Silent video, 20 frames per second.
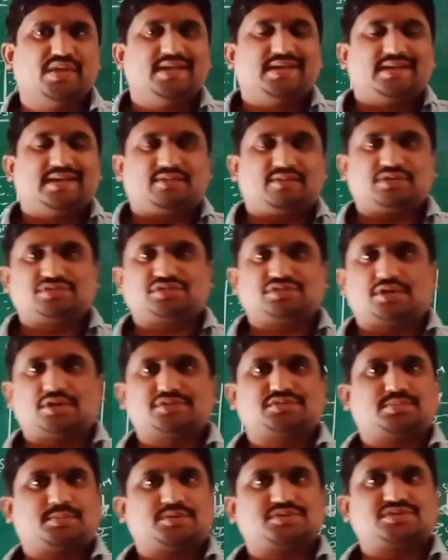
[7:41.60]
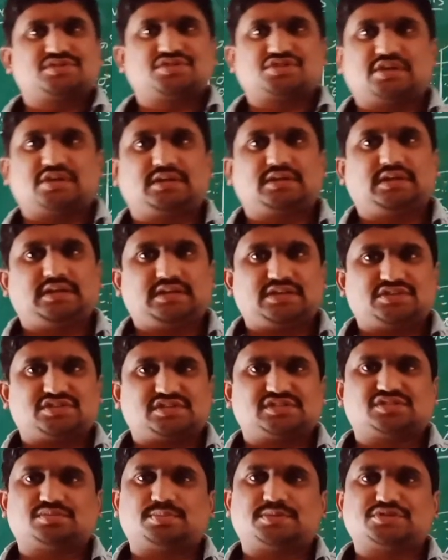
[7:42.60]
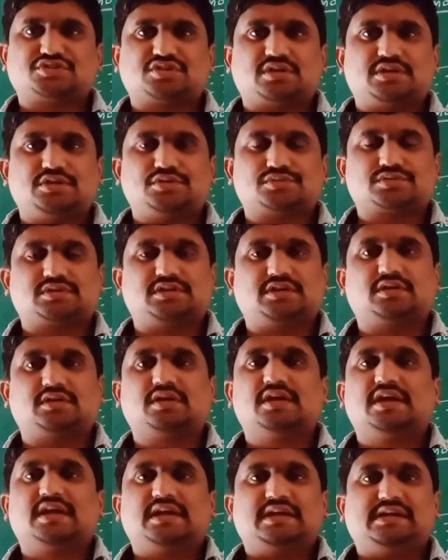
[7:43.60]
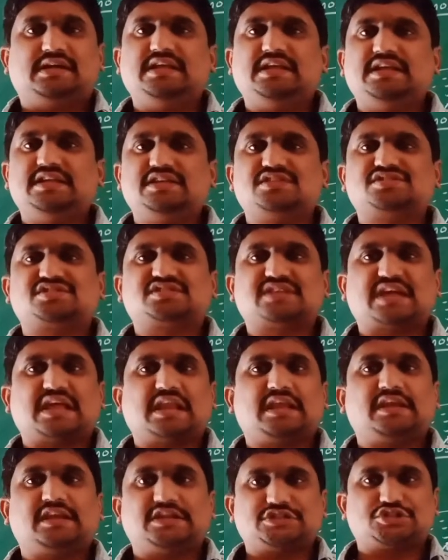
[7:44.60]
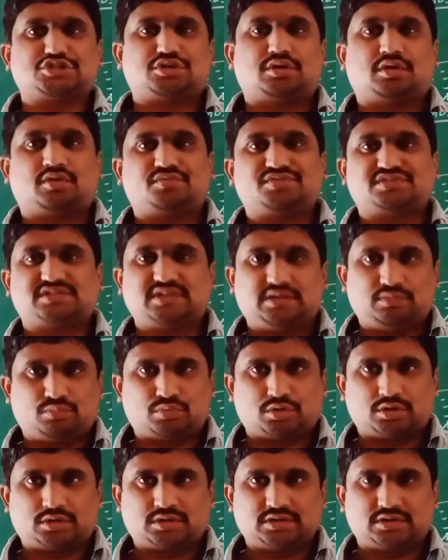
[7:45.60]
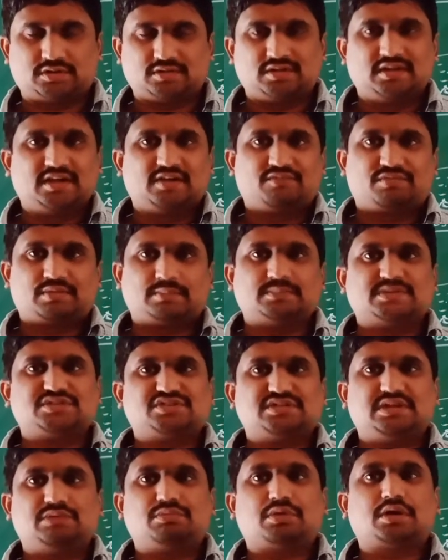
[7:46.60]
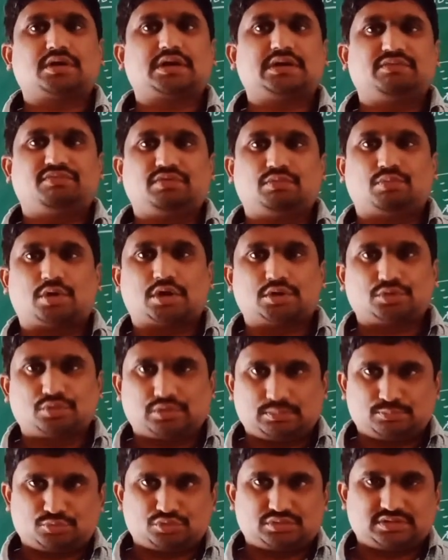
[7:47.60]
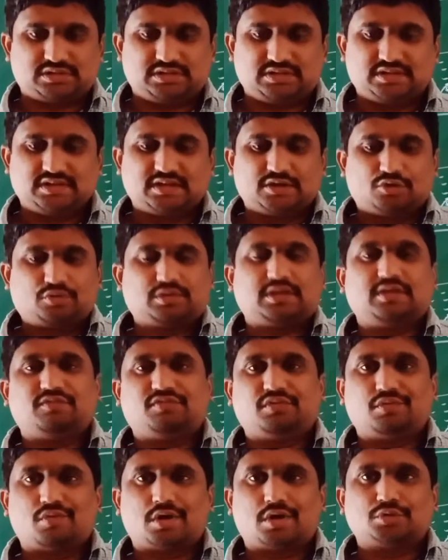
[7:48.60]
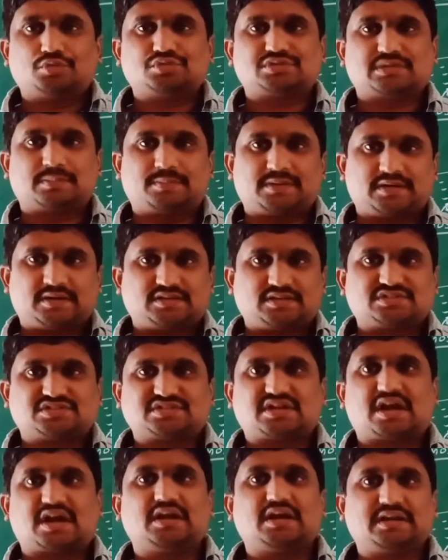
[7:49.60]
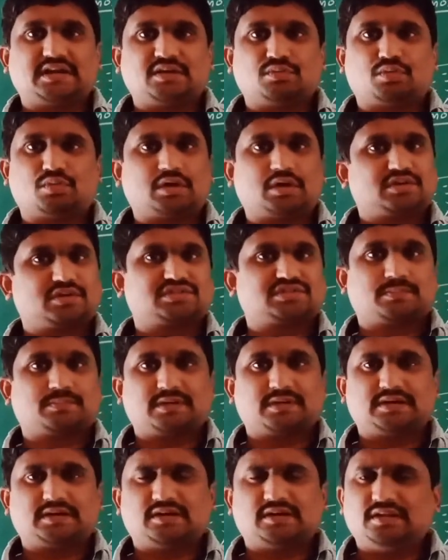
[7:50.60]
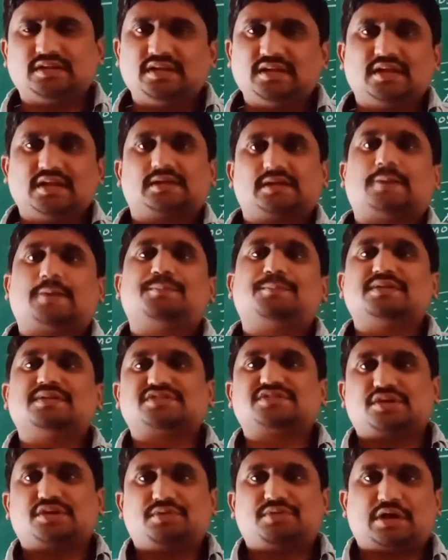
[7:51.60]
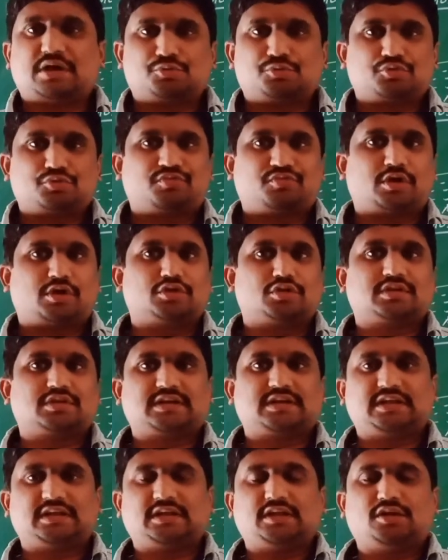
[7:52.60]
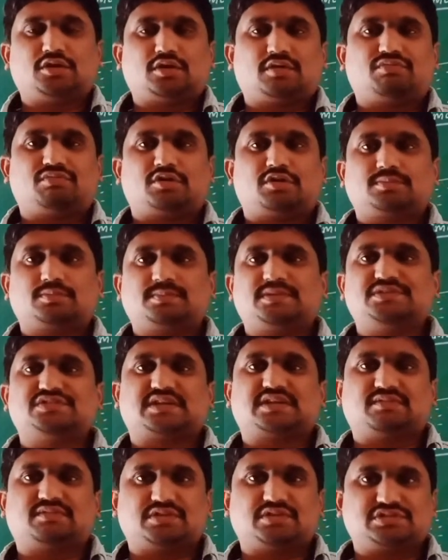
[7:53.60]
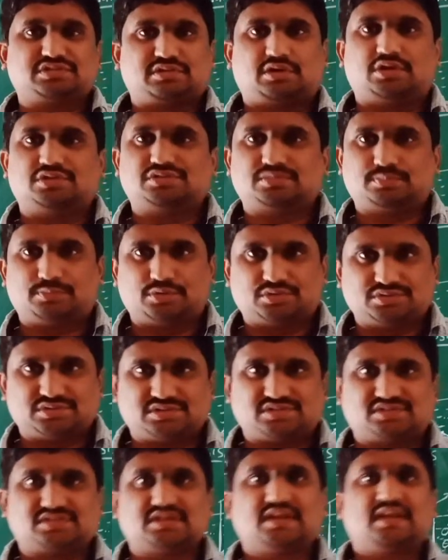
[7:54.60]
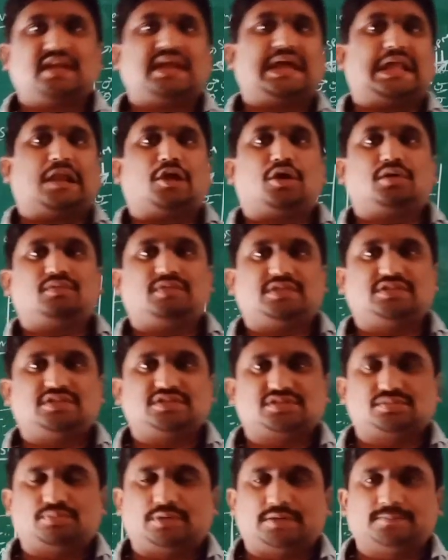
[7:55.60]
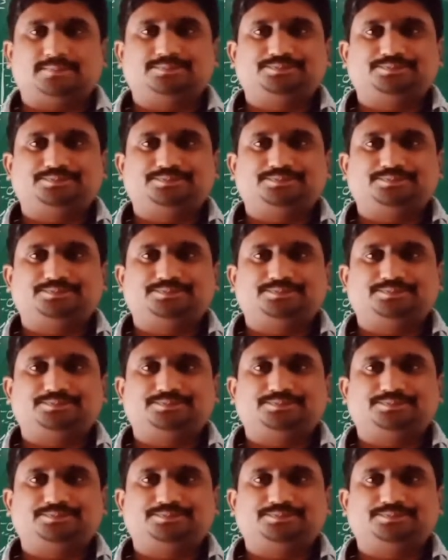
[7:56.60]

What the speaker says: reverse osmosis technique is especially used in desalination of seawater. From the seawater, if you want to separate the salt and water separately, compulsory we have to follow the technique of what means reverse osmosis. Along with this one,